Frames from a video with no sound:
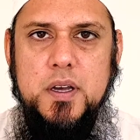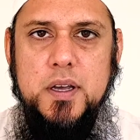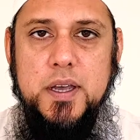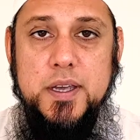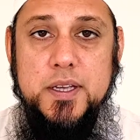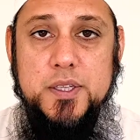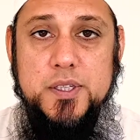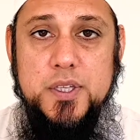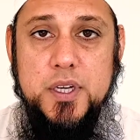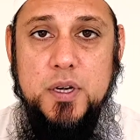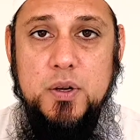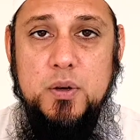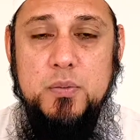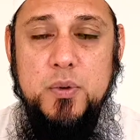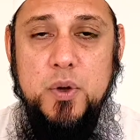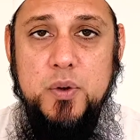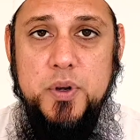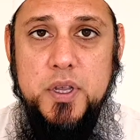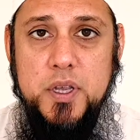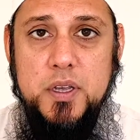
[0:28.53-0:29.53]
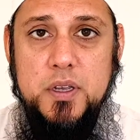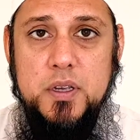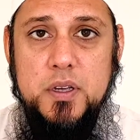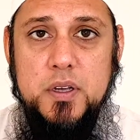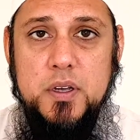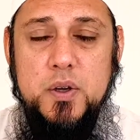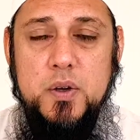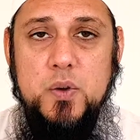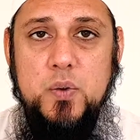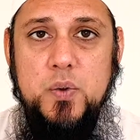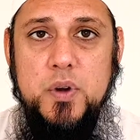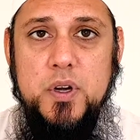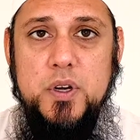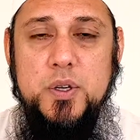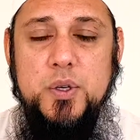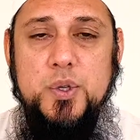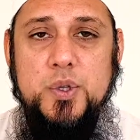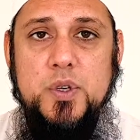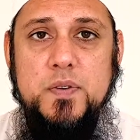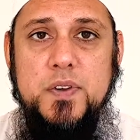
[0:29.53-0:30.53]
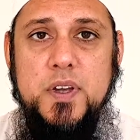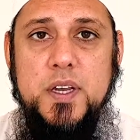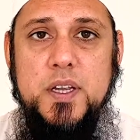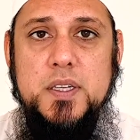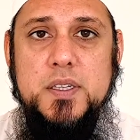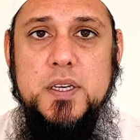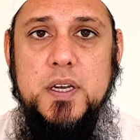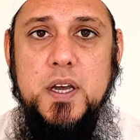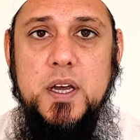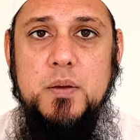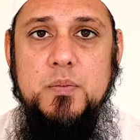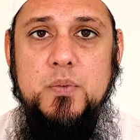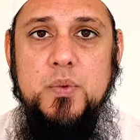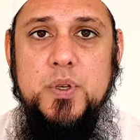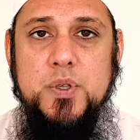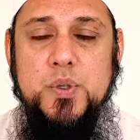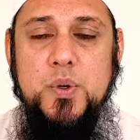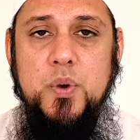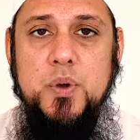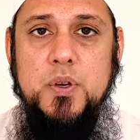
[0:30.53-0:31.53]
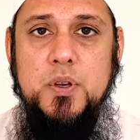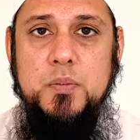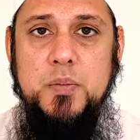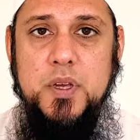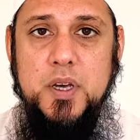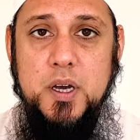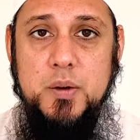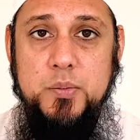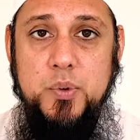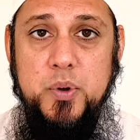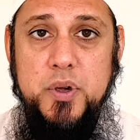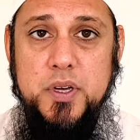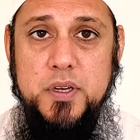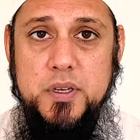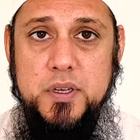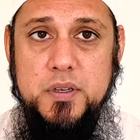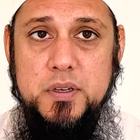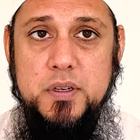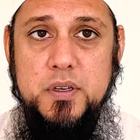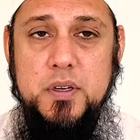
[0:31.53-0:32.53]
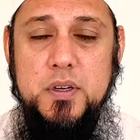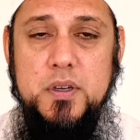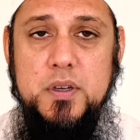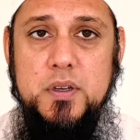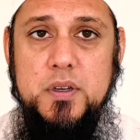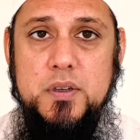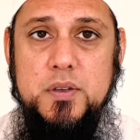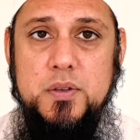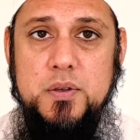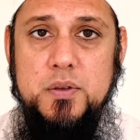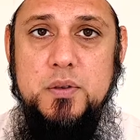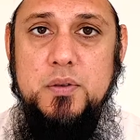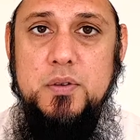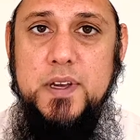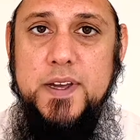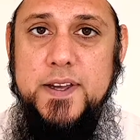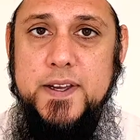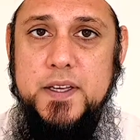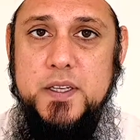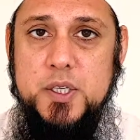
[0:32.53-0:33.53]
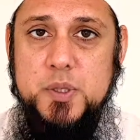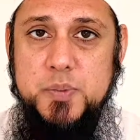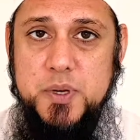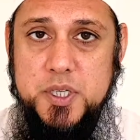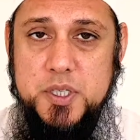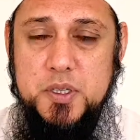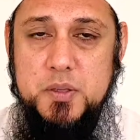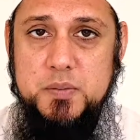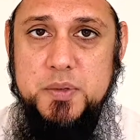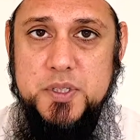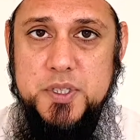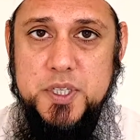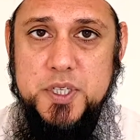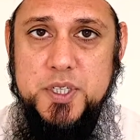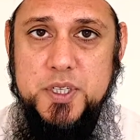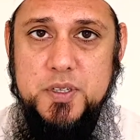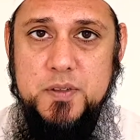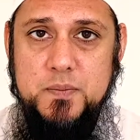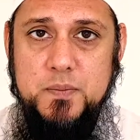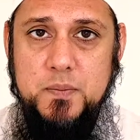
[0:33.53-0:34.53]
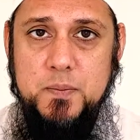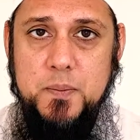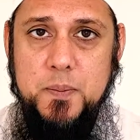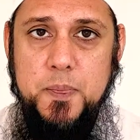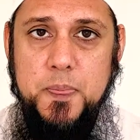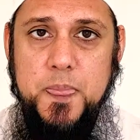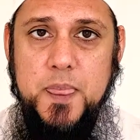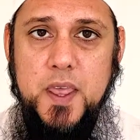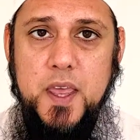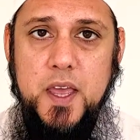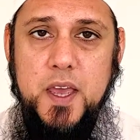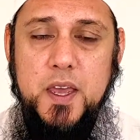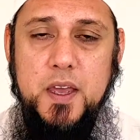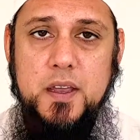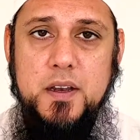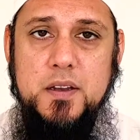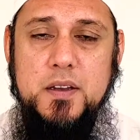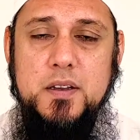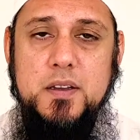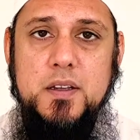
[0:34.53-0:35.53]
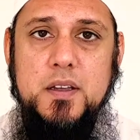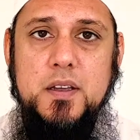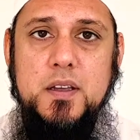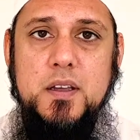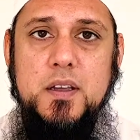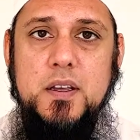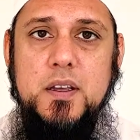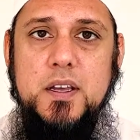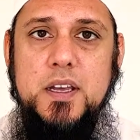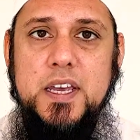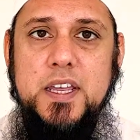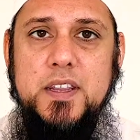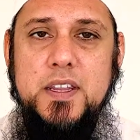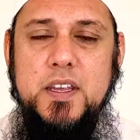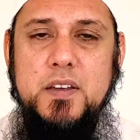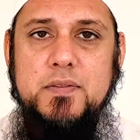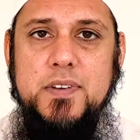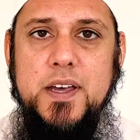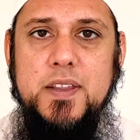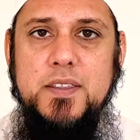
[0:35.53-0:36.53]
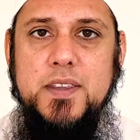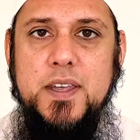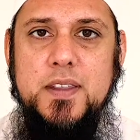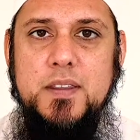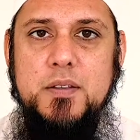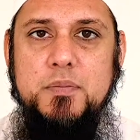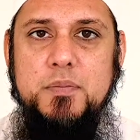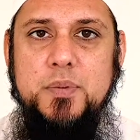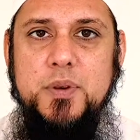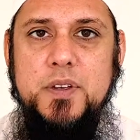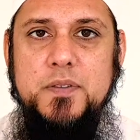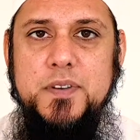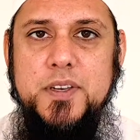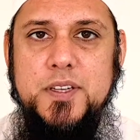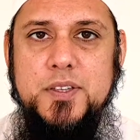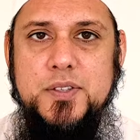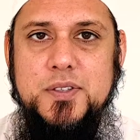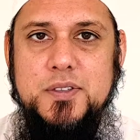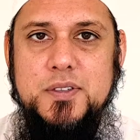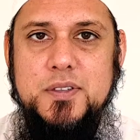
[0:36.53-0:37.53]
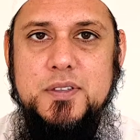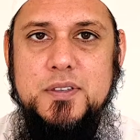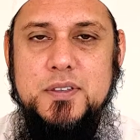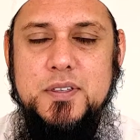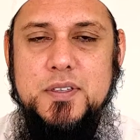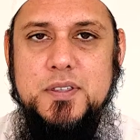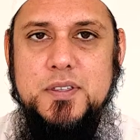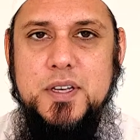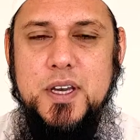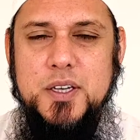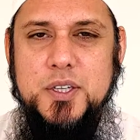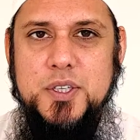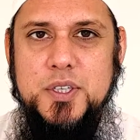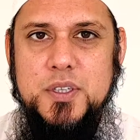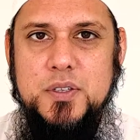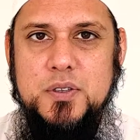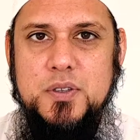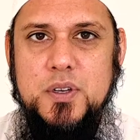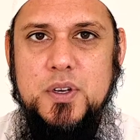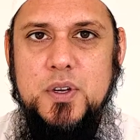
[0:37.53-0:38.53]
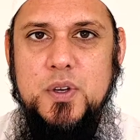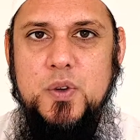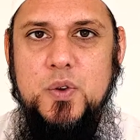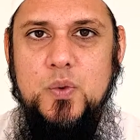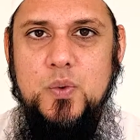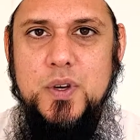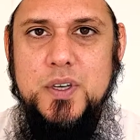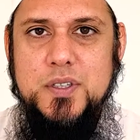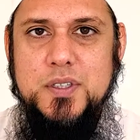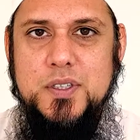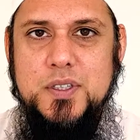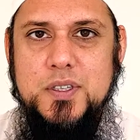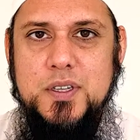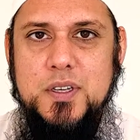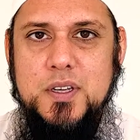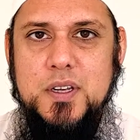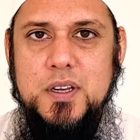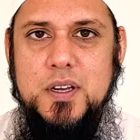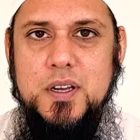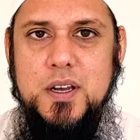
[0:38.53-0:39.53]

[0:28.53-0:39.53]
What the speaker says: a ceremony where Yusuf alayhi salam was going to be appointed to a special position. And in the event that the previous discussion was